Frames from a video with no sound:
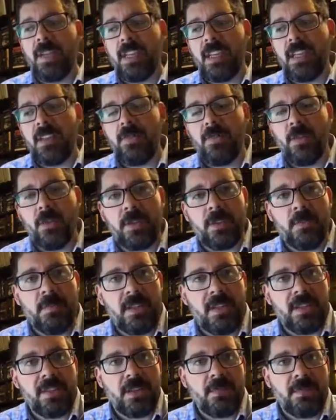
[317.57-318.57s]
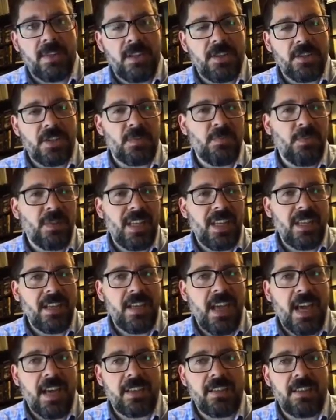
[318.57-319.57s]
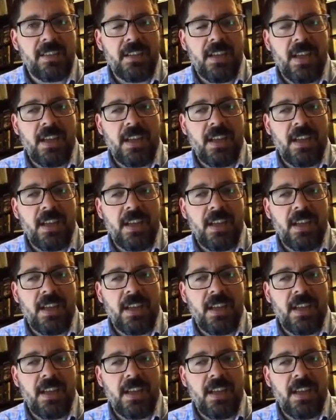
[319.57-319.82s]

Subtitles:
can convert them into something that's just plain text,